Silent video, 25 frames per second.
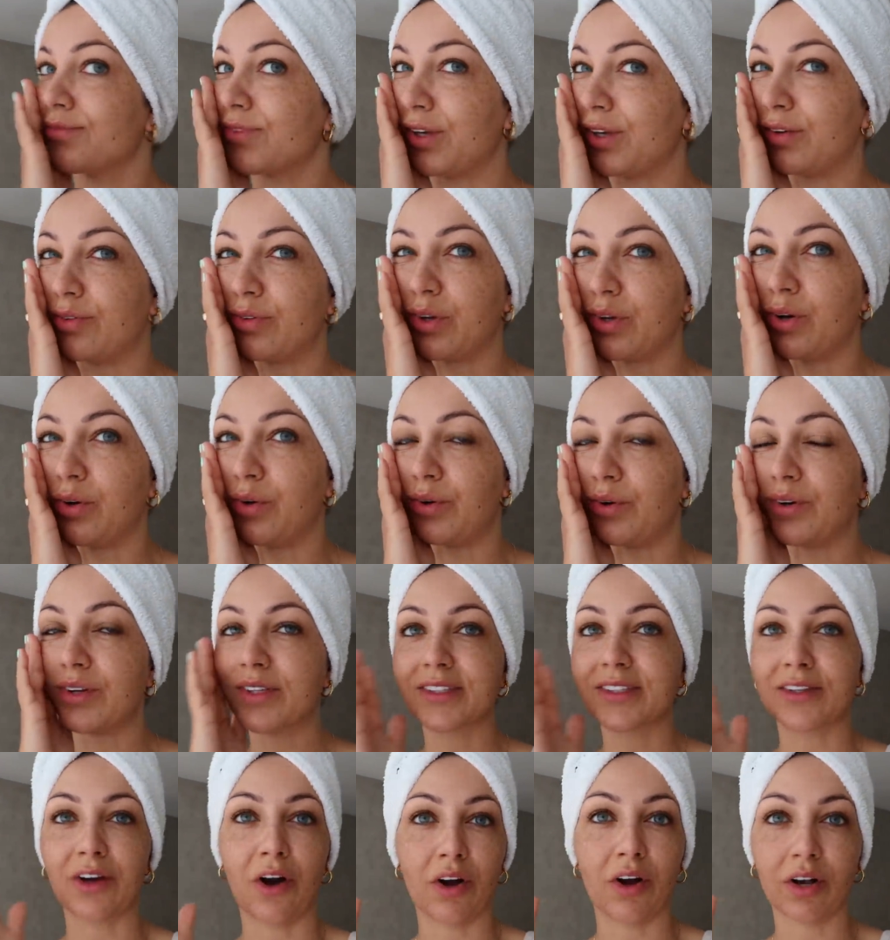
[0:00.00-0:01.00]
Of
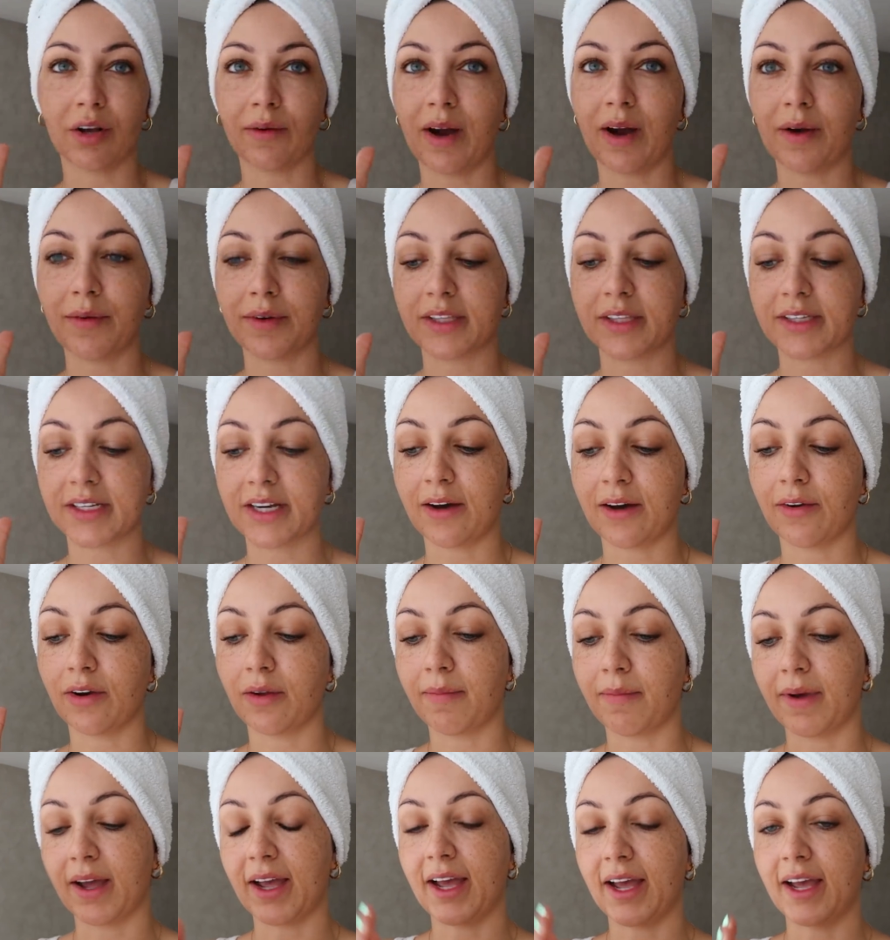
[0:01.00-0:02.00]
course, can't go out with a towel
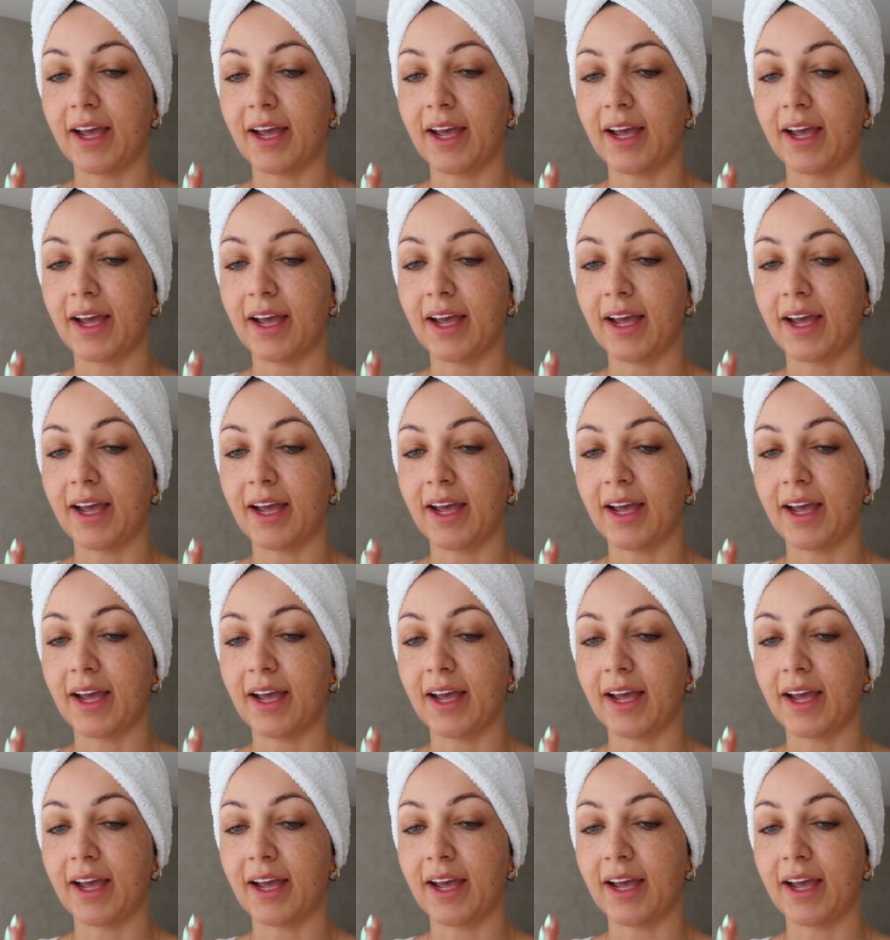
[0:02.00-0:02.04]
on my